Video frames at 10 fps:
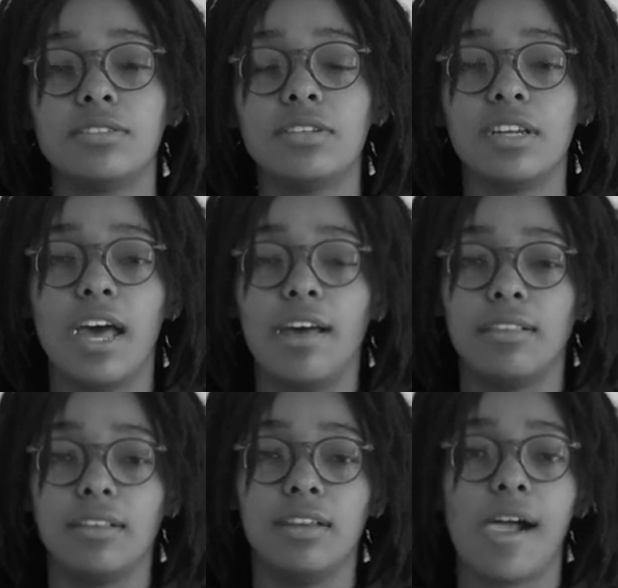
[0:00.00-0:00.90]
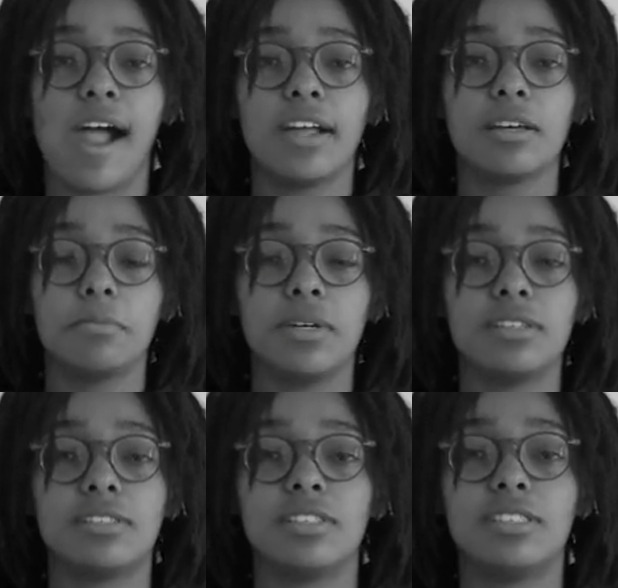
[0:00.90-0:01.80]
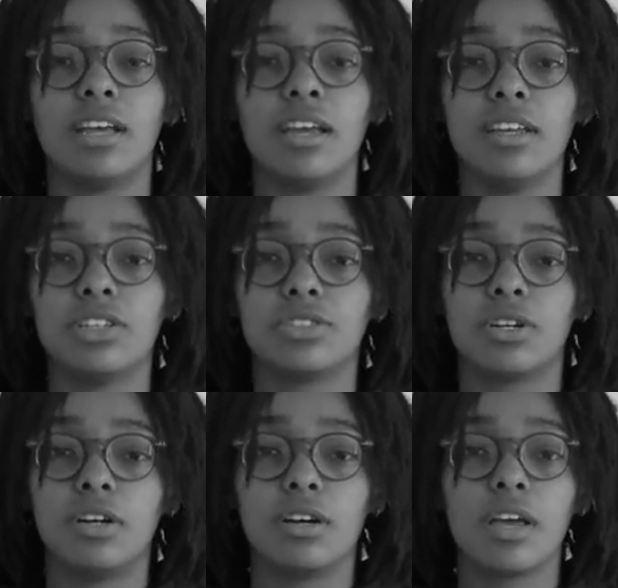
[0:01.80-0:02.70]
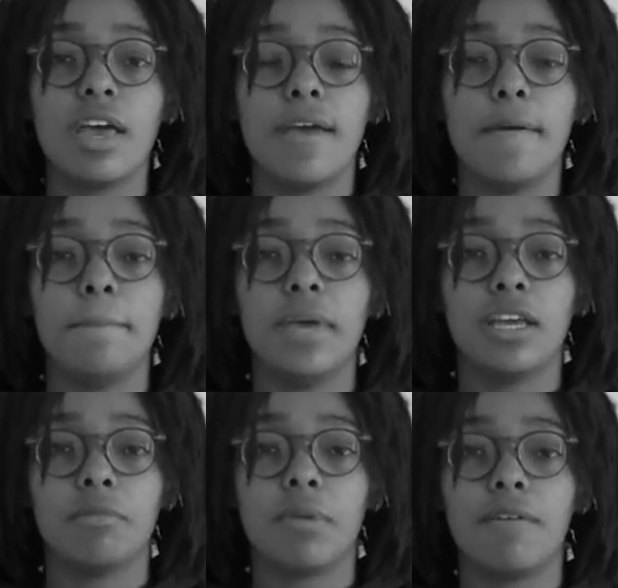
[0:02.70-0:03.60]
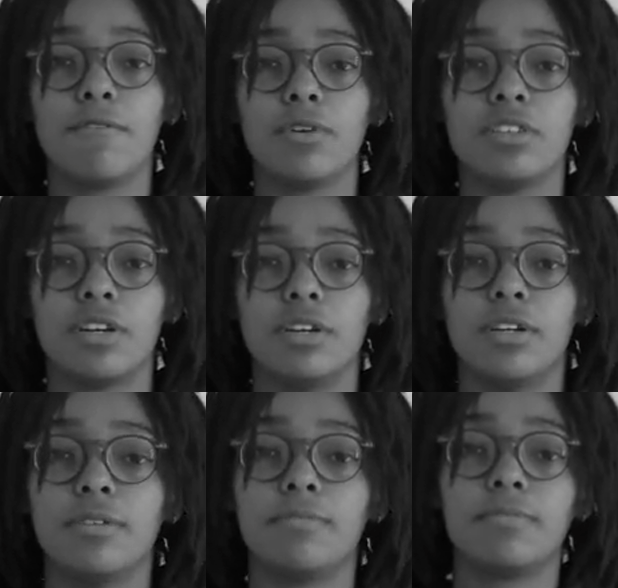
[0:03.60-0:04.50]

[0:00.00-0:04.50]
student athlete, I commit to standing strong and making my voice heard.